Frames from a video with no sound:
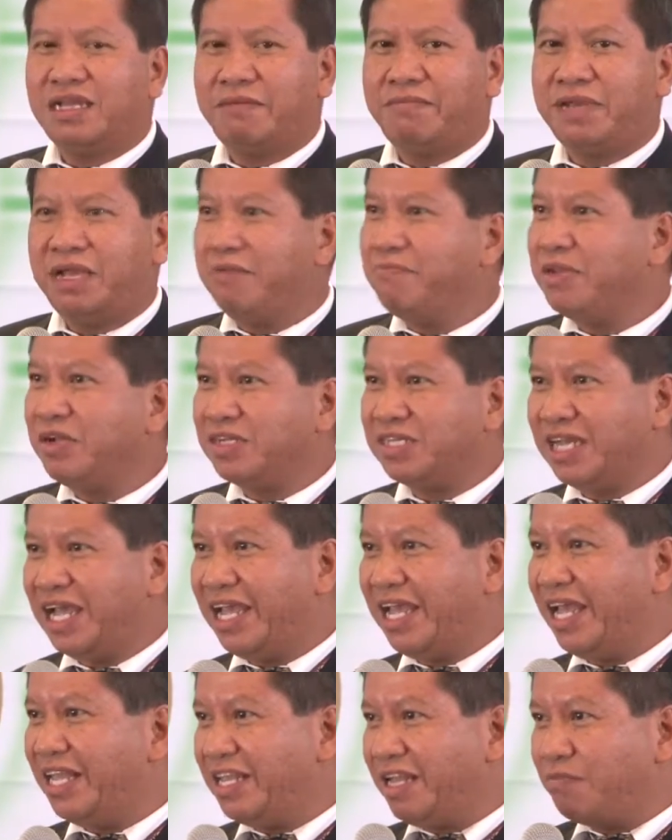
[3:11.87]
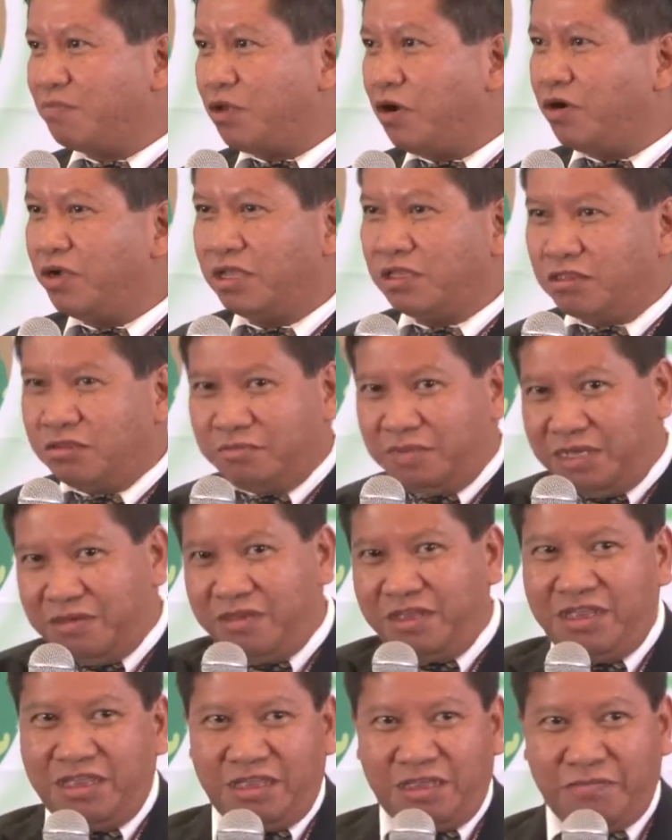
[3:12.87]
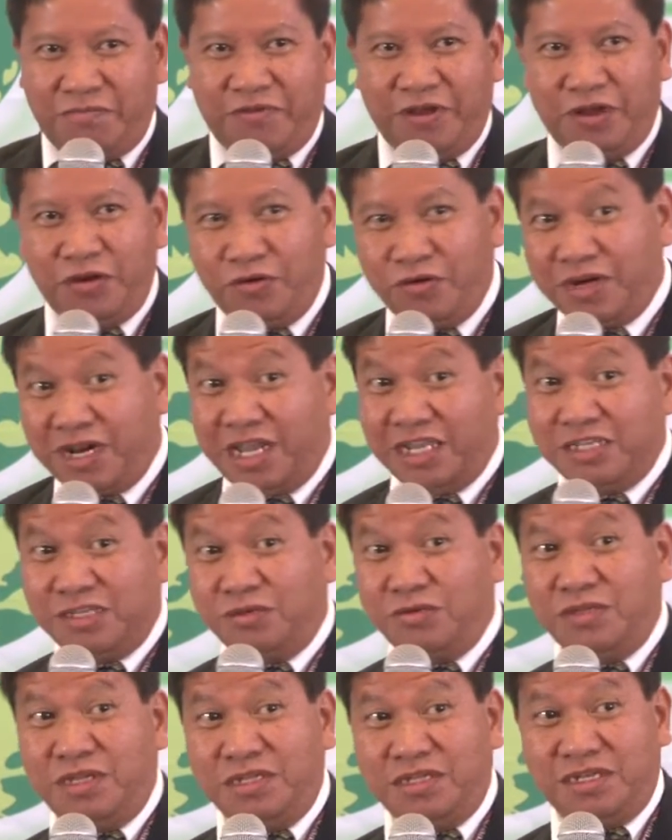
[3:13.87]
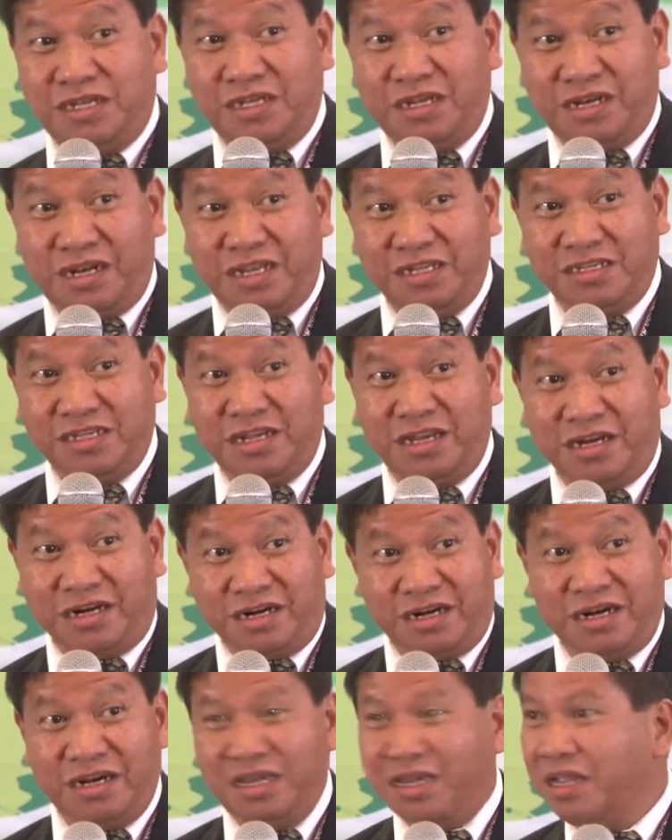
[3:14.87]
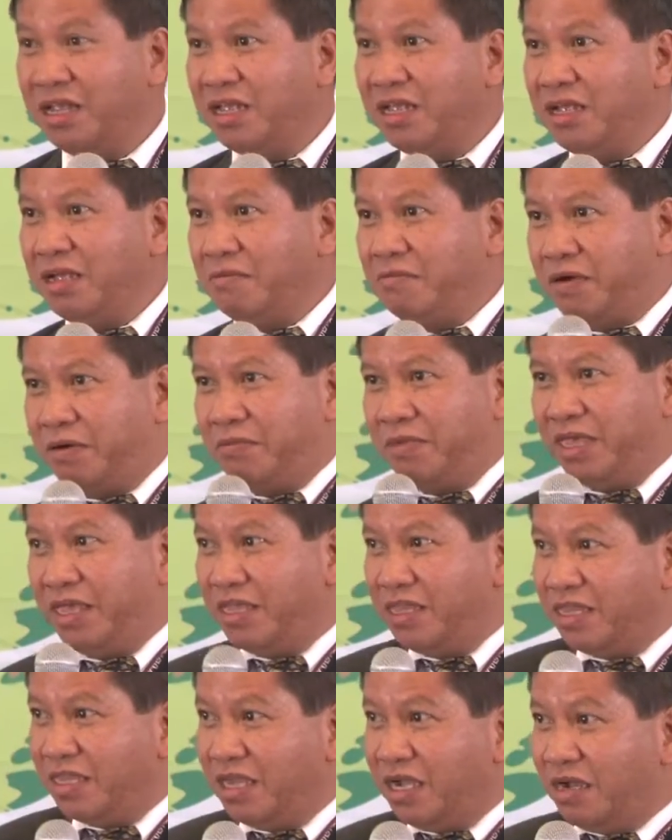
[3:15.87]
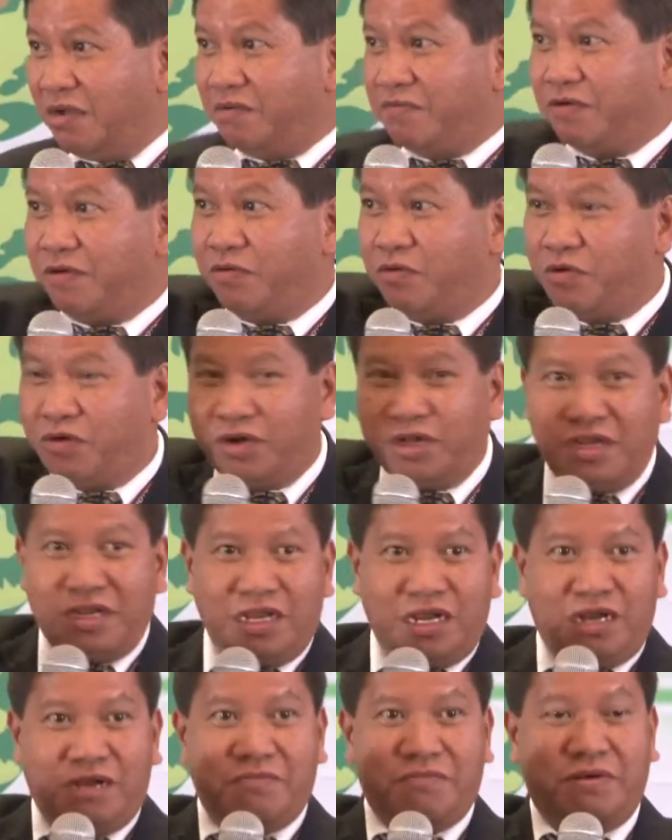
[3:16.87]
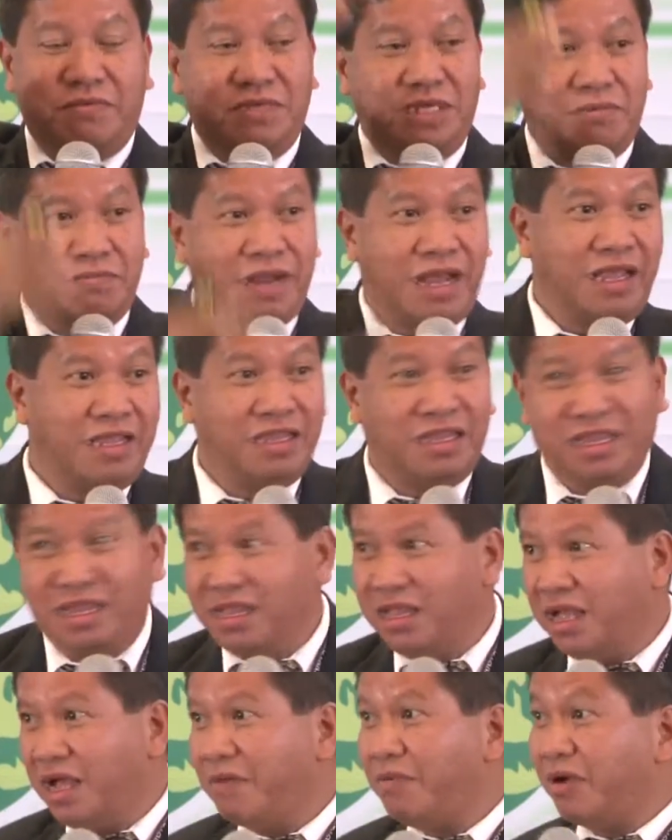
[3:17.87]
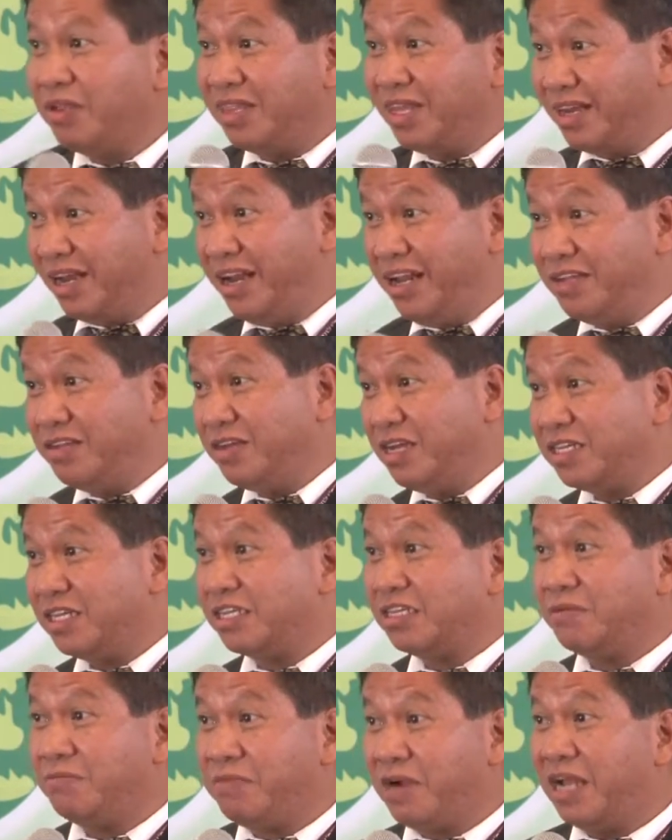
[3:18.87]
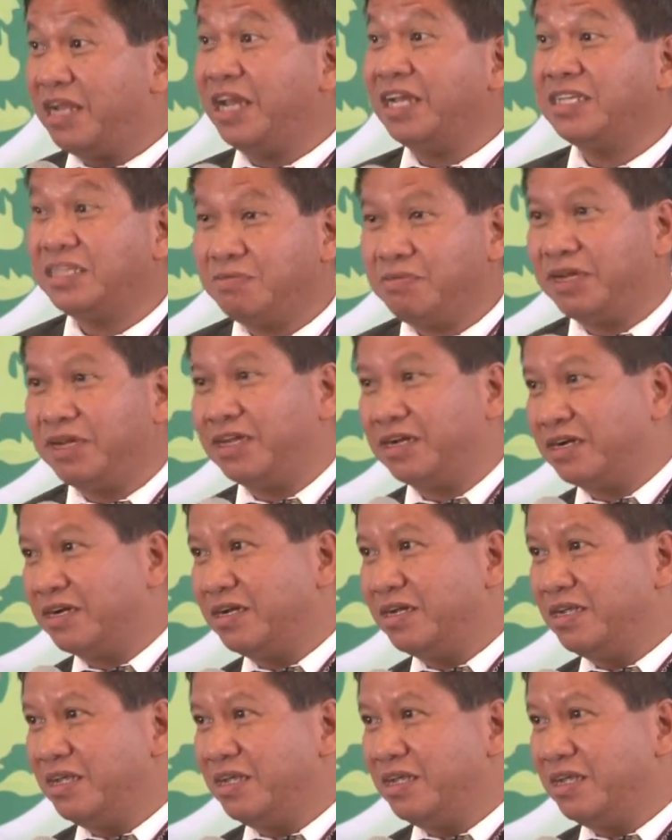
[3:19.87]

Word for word: Because I end up talking to my fellow grad students in Rensselaer, from India, from Korea, from Japan, about the religion as an icebreaker.